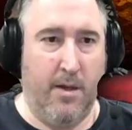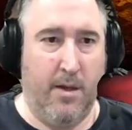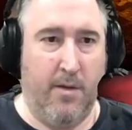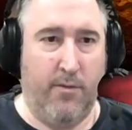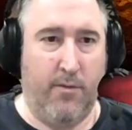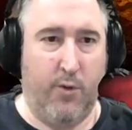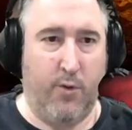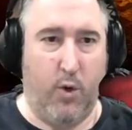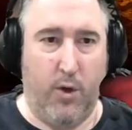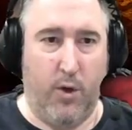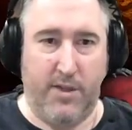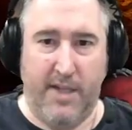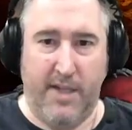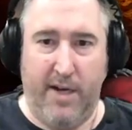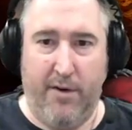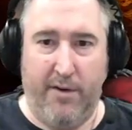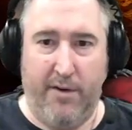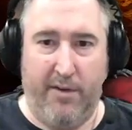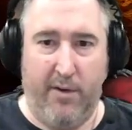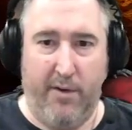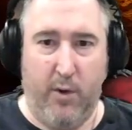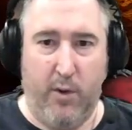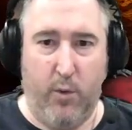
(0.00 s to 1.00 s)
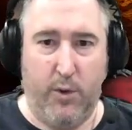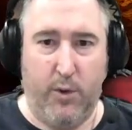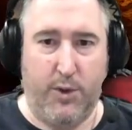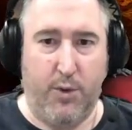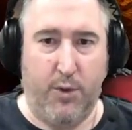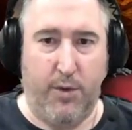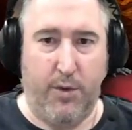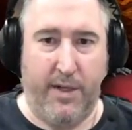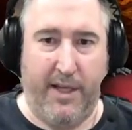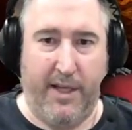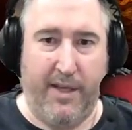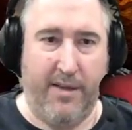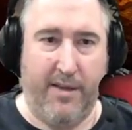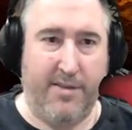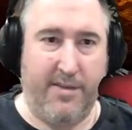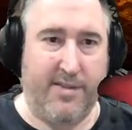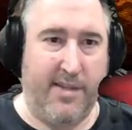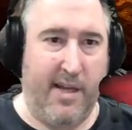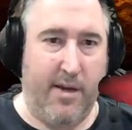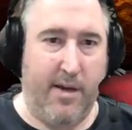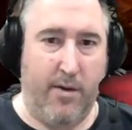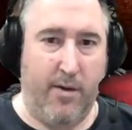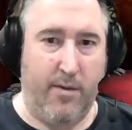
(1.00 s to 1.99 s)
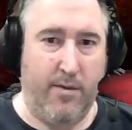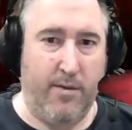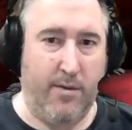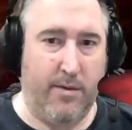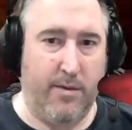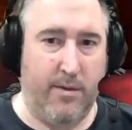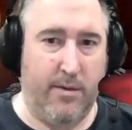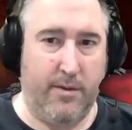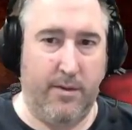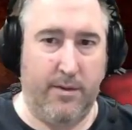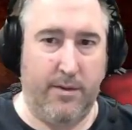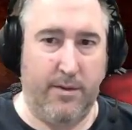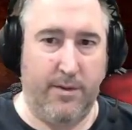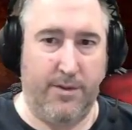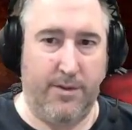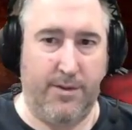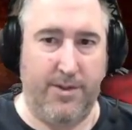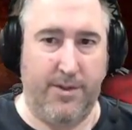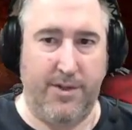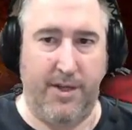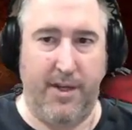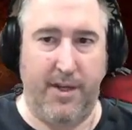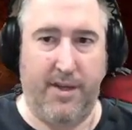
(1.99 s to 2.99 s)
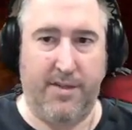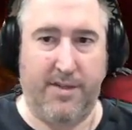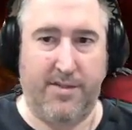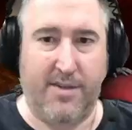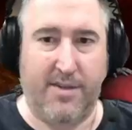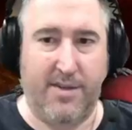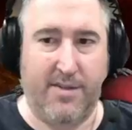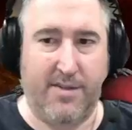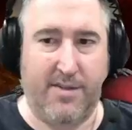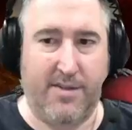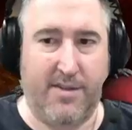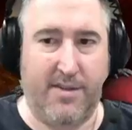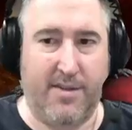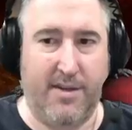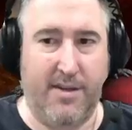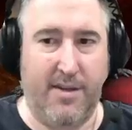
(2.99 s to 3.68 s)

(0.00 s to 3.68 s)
Of course, I don't even know which one he is now. Jesus.